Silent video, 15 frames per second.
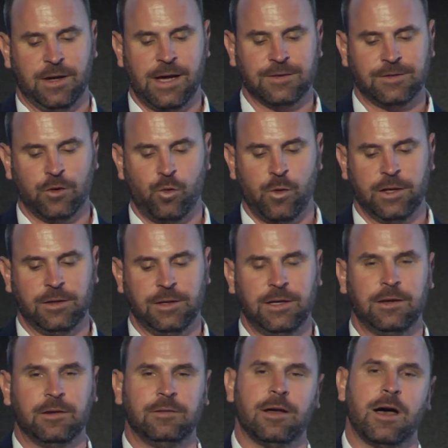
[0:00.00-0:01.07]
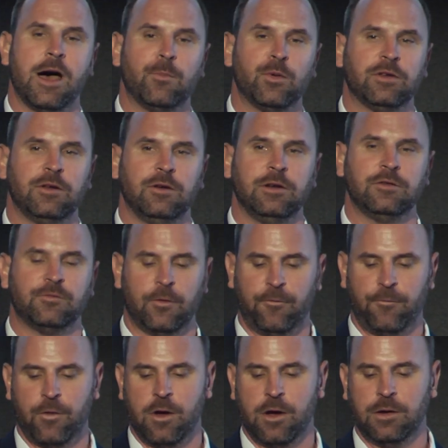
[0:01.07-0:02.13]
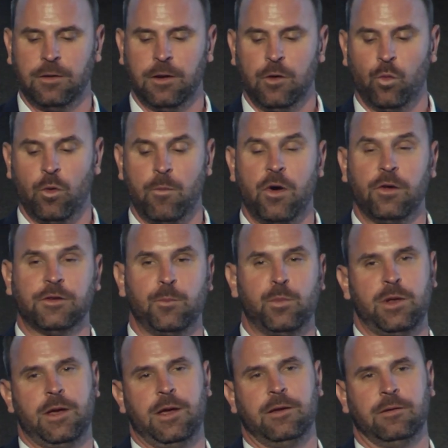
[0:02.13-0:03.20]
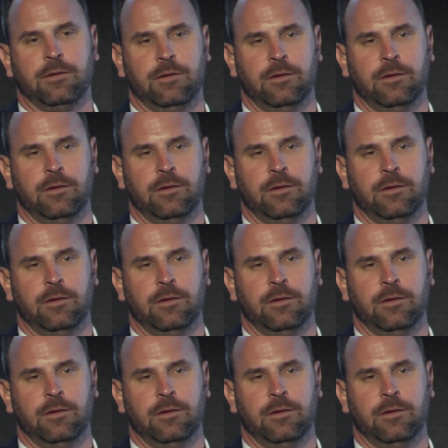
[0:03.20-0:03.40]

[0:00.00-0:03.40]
Consequently, the opportunities for fraud will multiply,